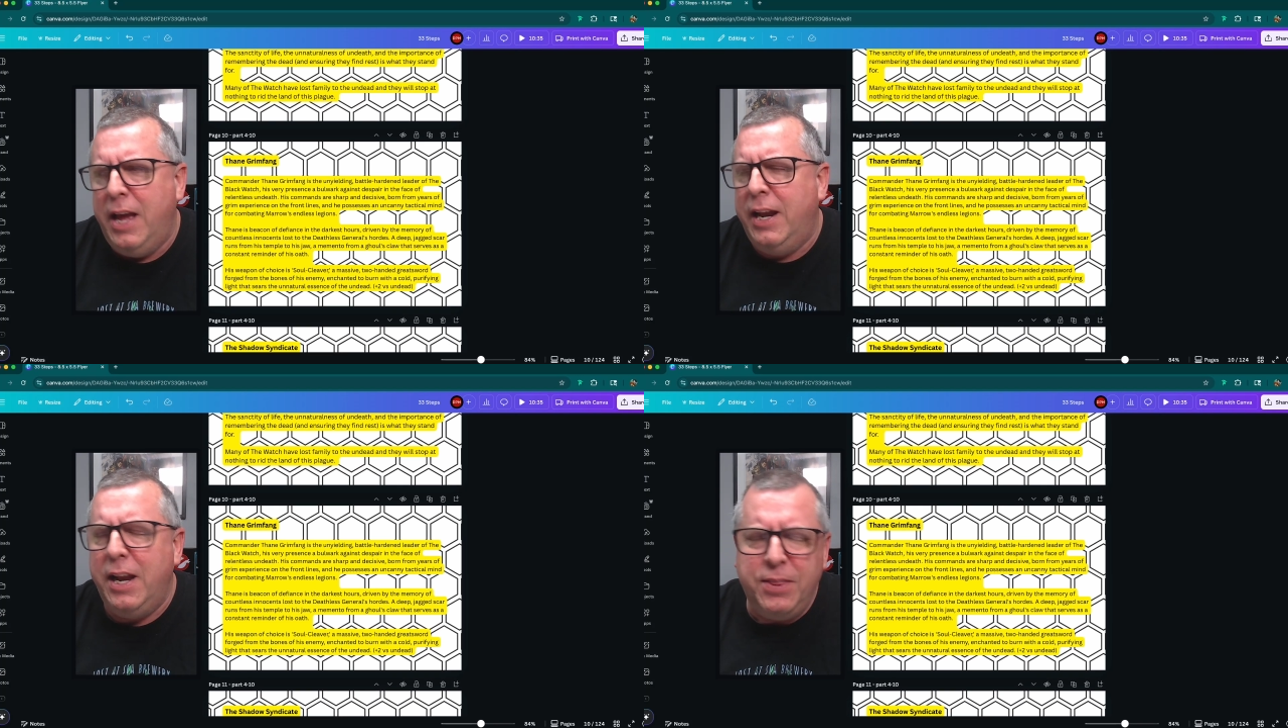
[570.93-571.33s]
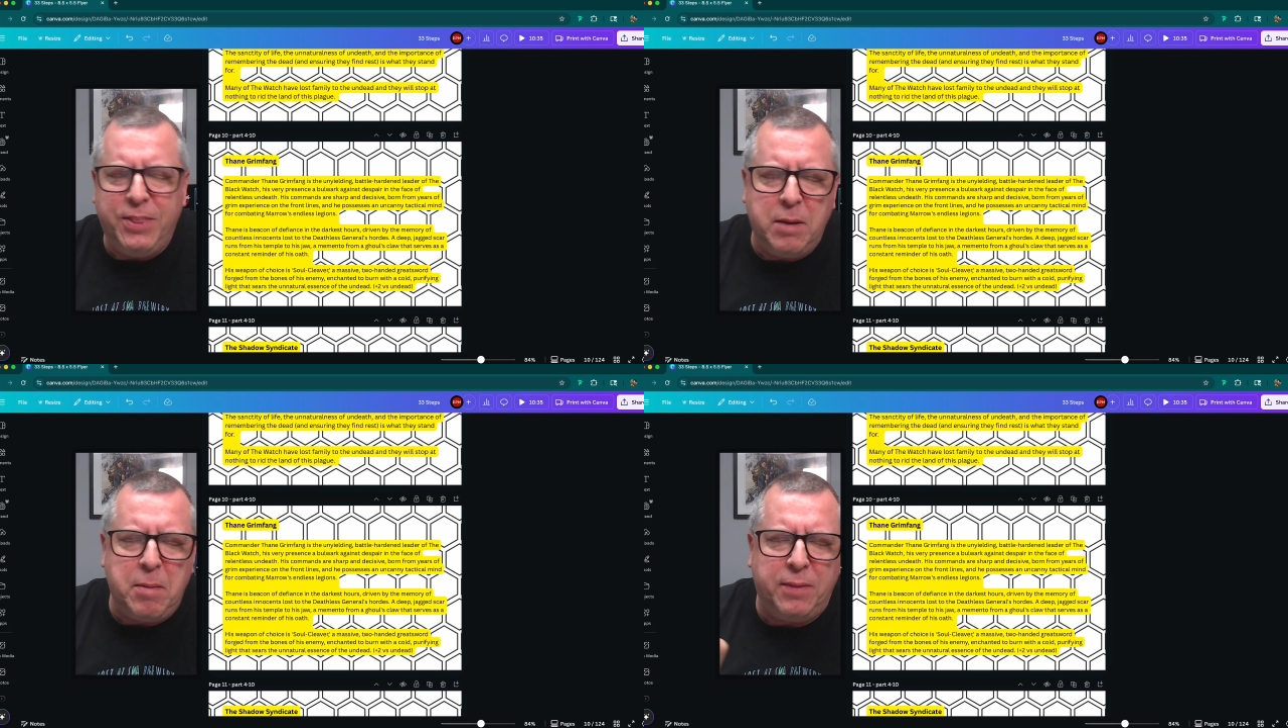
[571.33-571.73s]
And I didn't
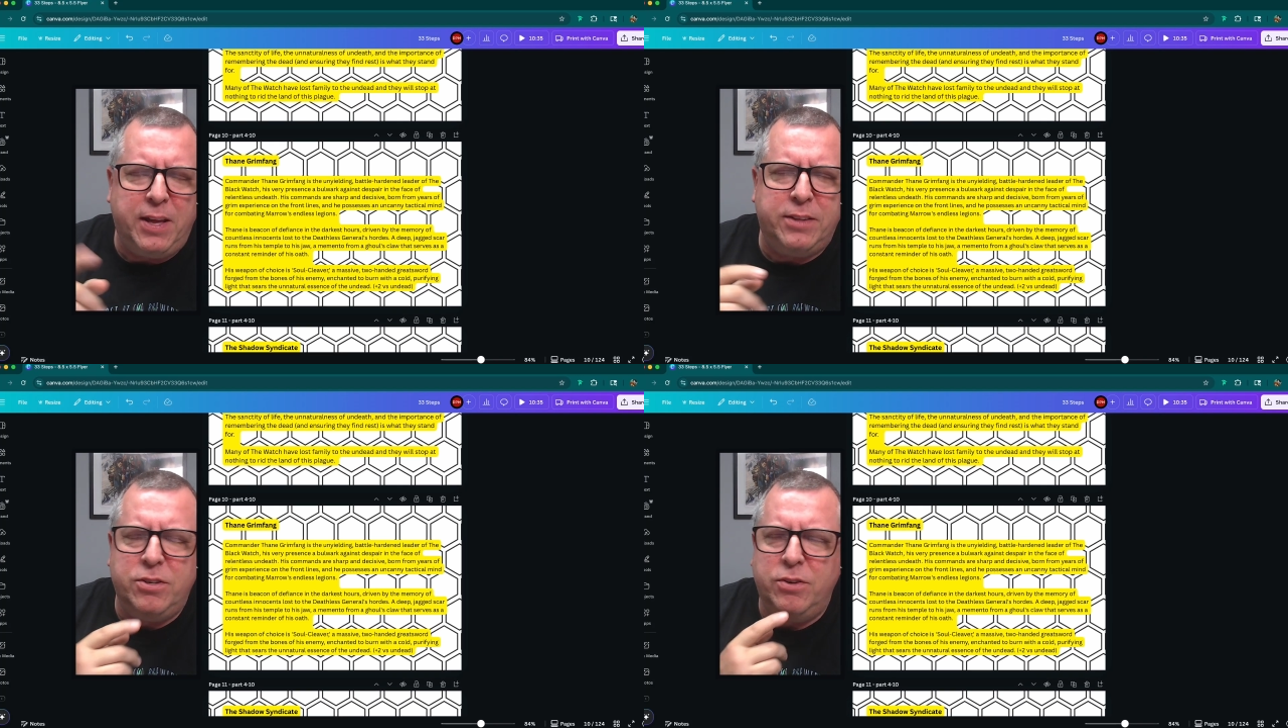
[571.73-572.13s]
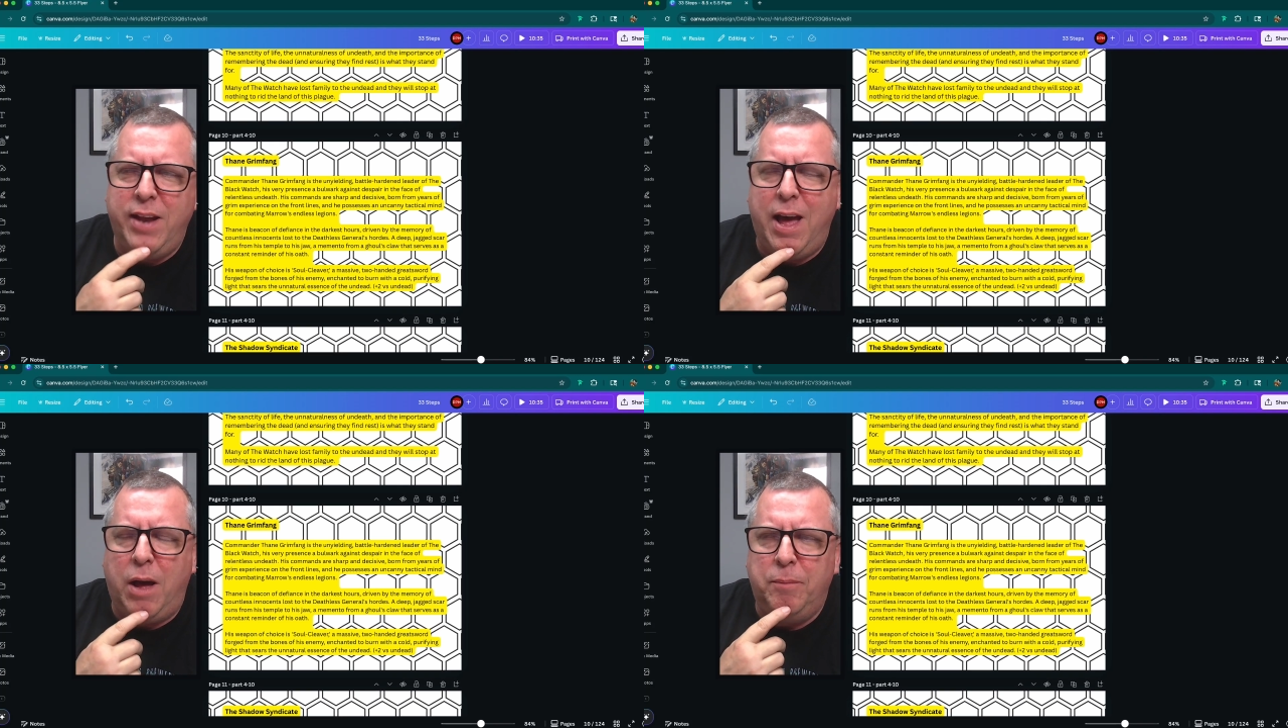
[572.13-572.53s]
think about that till
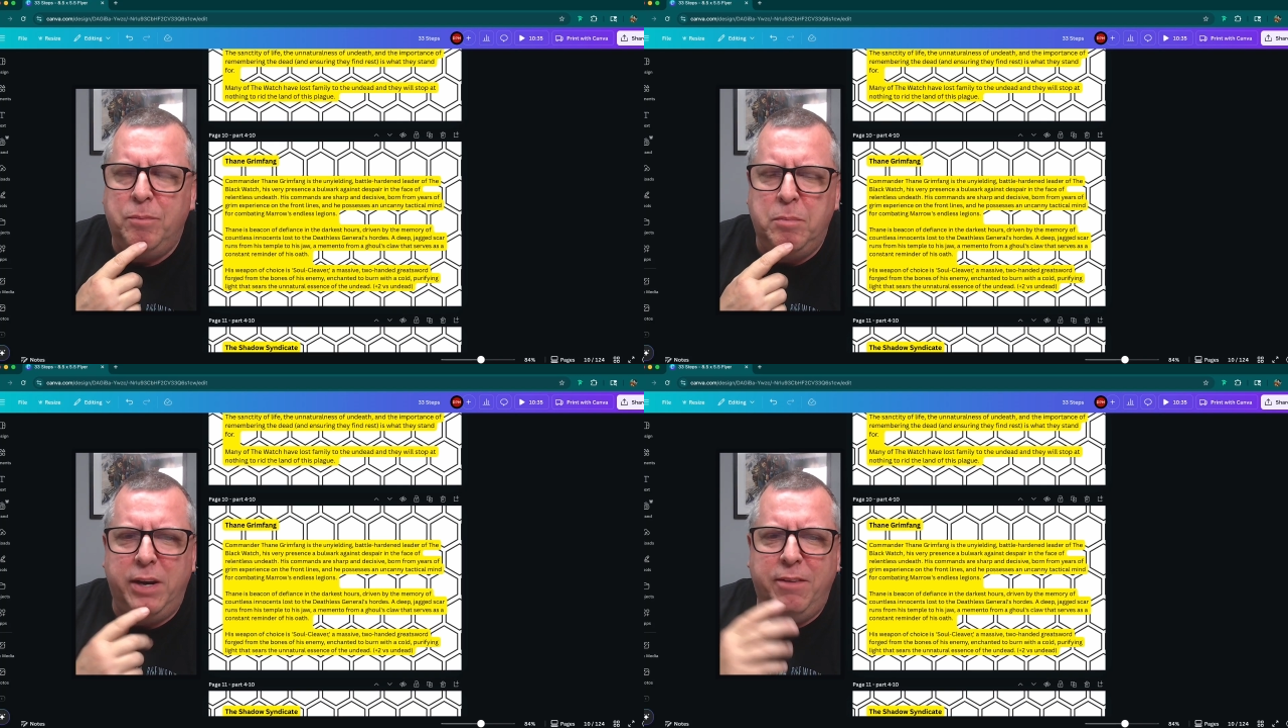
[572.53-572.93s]
now, but